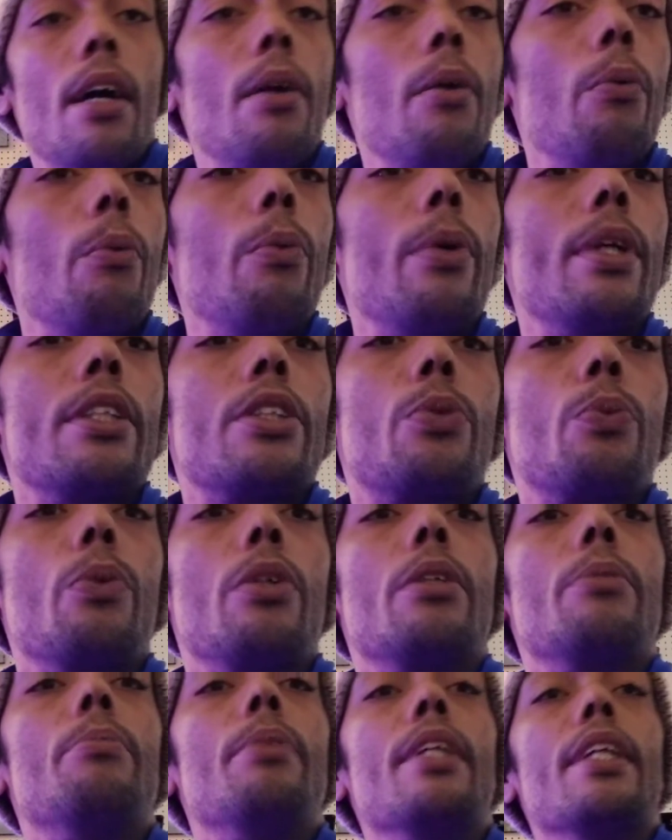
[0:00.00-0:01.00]
which
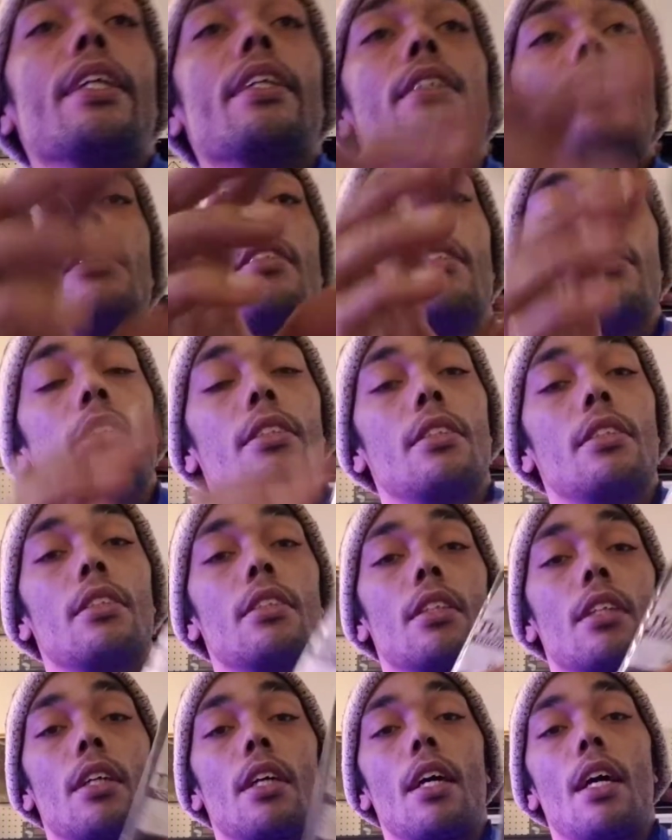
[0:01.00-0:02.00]
would be
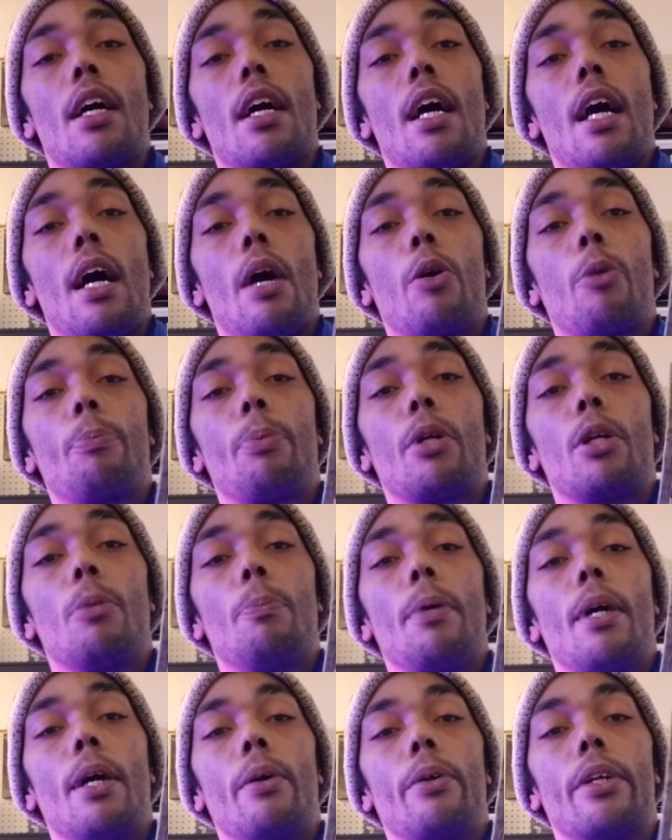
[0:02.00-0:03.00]
our pearl
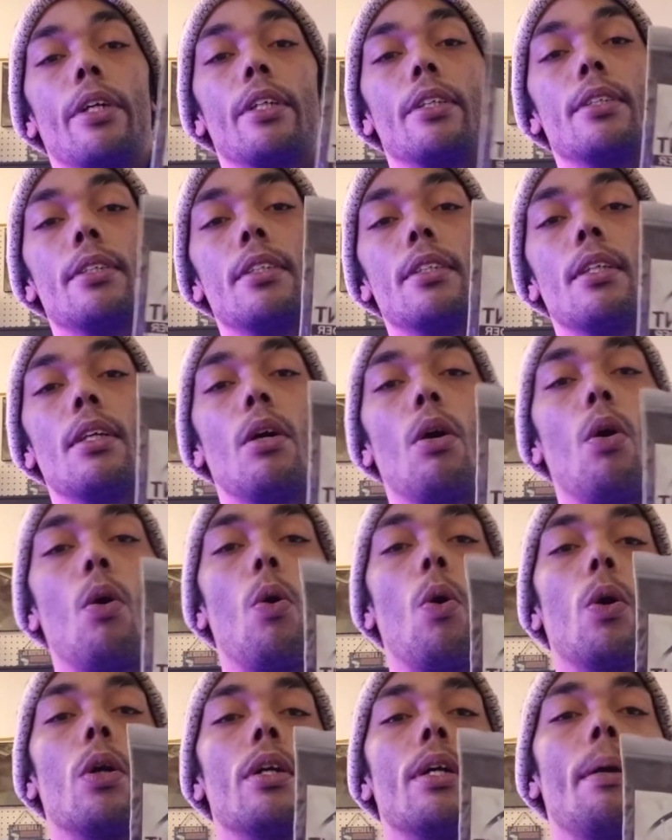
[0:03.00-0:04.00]
powder
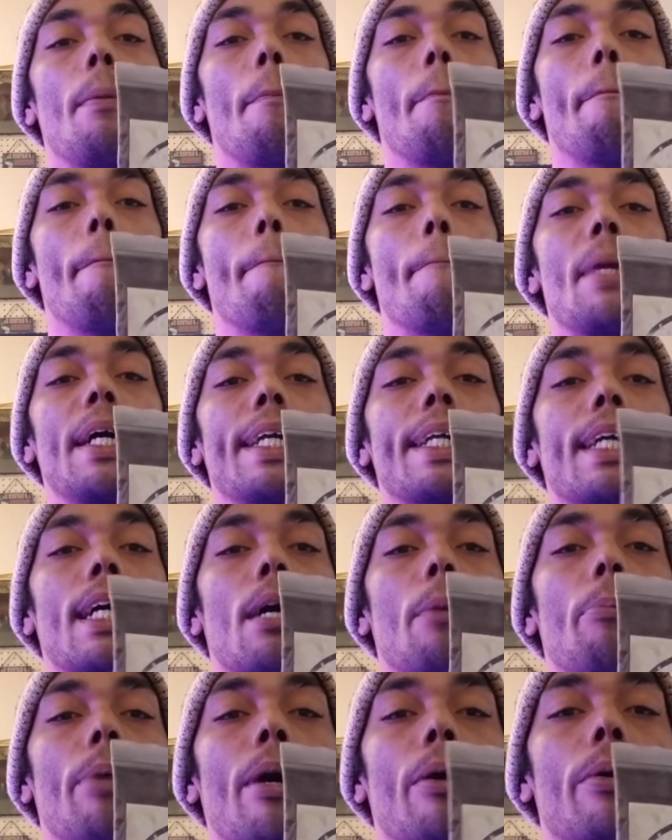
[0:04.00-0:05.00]
or mica
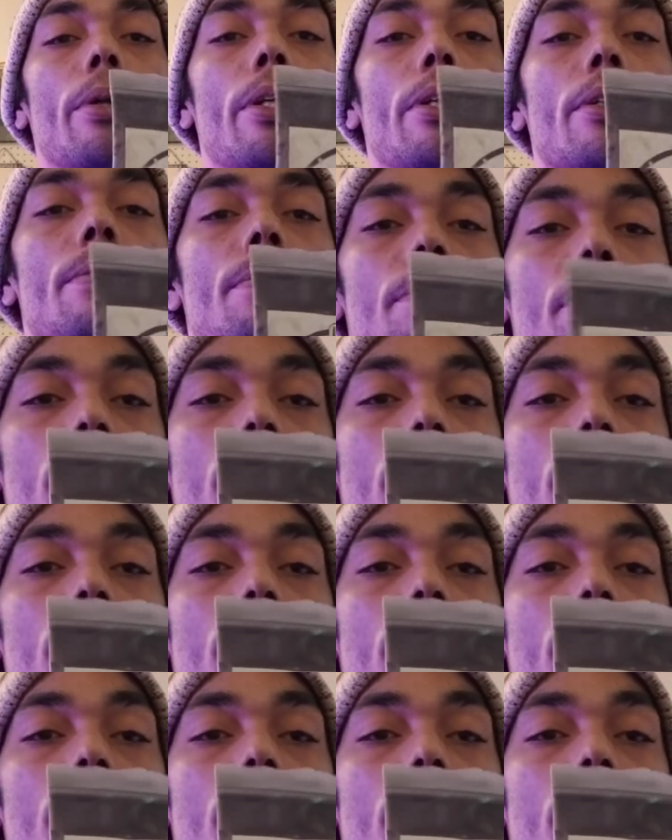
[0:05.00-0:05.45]
powder.